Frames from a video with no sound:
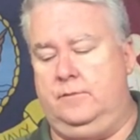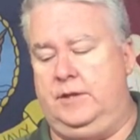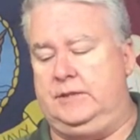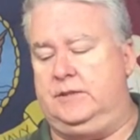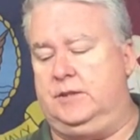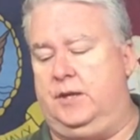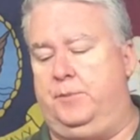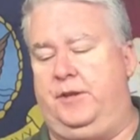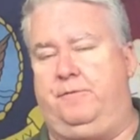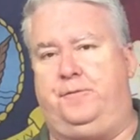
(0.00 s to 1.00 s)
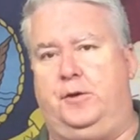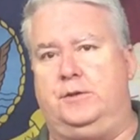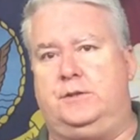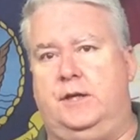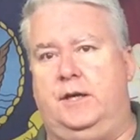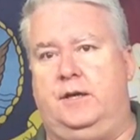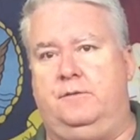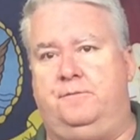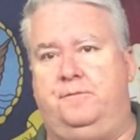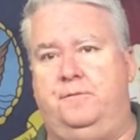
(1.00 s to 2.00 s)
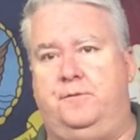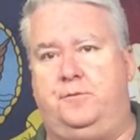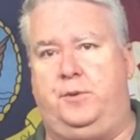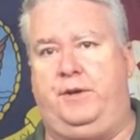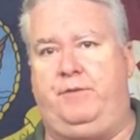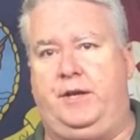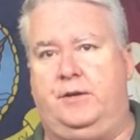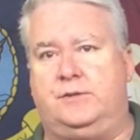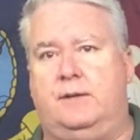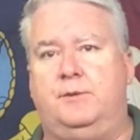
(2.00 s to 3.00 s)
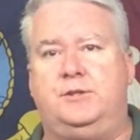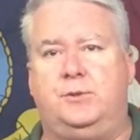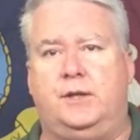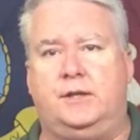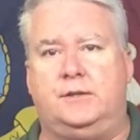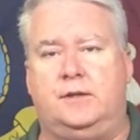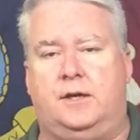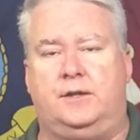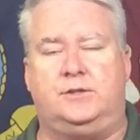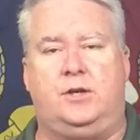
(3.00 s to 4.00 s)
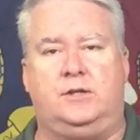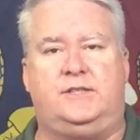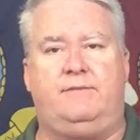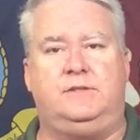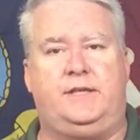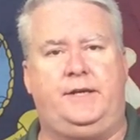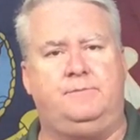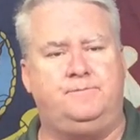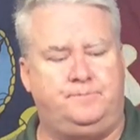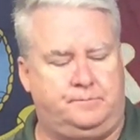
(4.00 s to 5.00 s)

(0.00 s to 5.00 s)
This is going to be the first of three videos that I'm going to do on the SCAR-17.